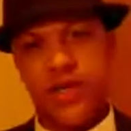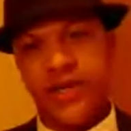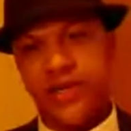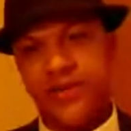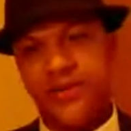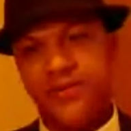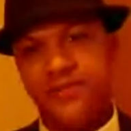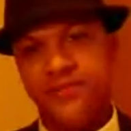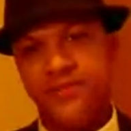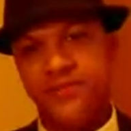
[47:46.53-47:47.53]
of Star
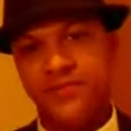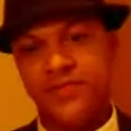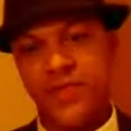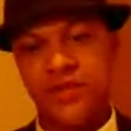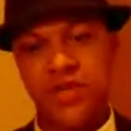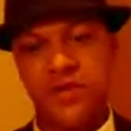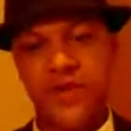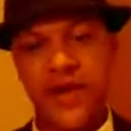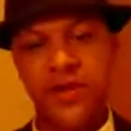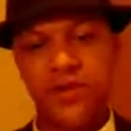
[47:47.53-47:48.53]
Trek, it's our